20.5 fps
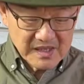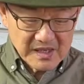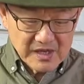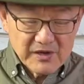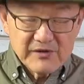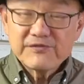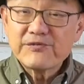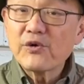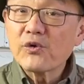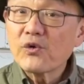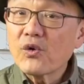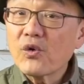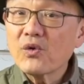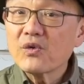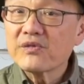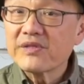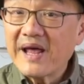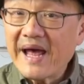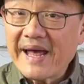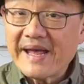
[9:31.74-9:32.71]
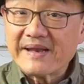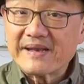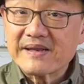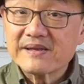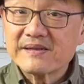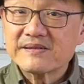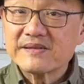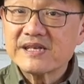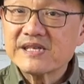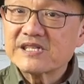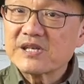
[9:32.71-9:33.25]
For all that,
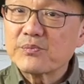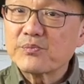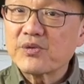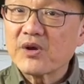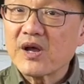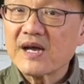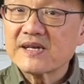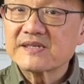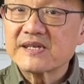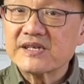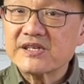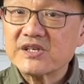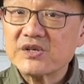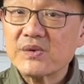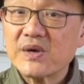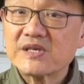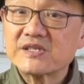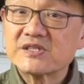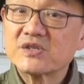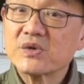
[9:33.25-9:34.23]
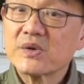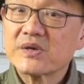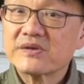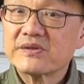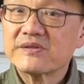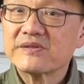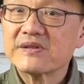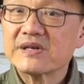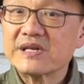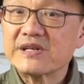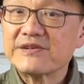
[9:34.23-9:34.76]
these are priced at US
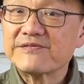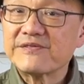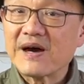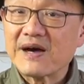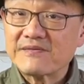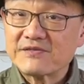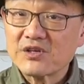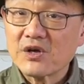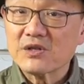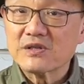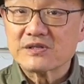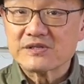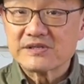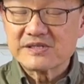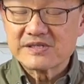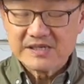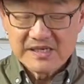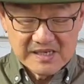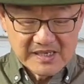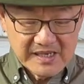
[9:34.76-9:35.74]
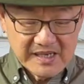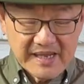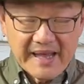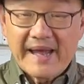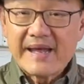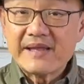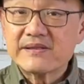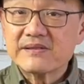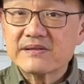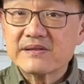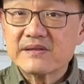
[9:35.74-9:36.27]
$235,
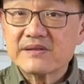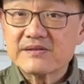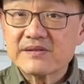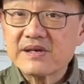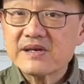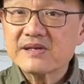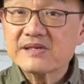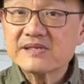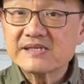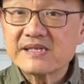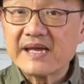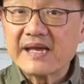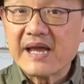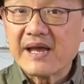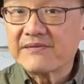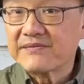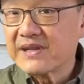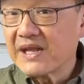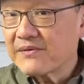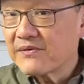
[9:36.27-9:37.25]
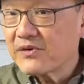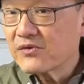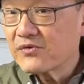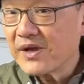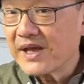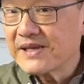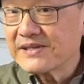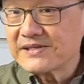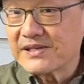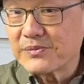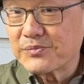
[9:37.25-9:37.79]
and Thursday have never
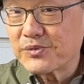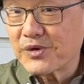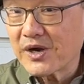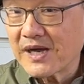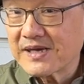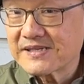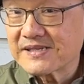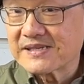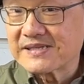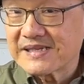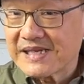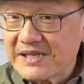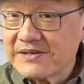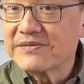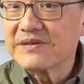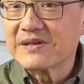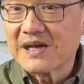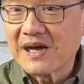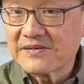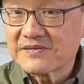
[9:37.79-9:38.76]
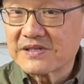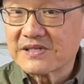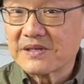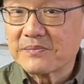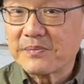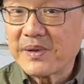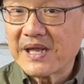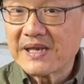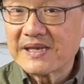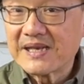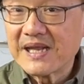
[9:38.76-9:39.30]
raised their prices even after the
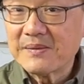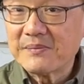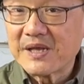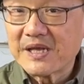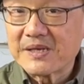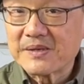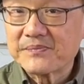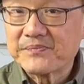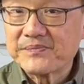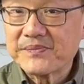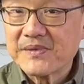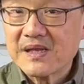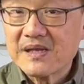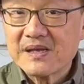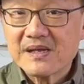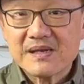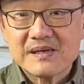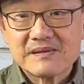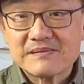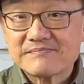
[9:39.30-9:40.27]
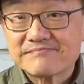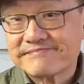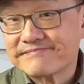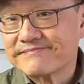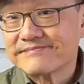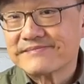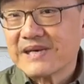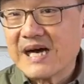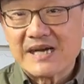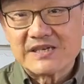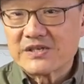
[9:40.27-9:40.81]
pandemic.
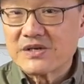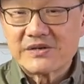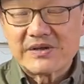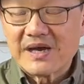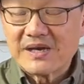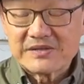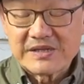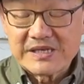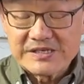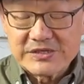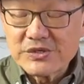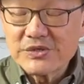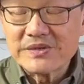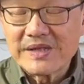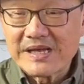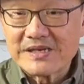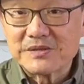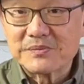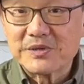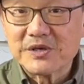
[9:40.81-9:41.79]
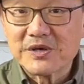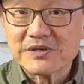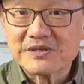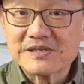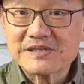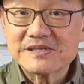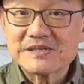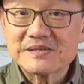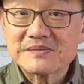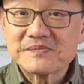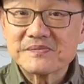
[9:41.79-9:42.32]
I don't know how they do that, to be honest.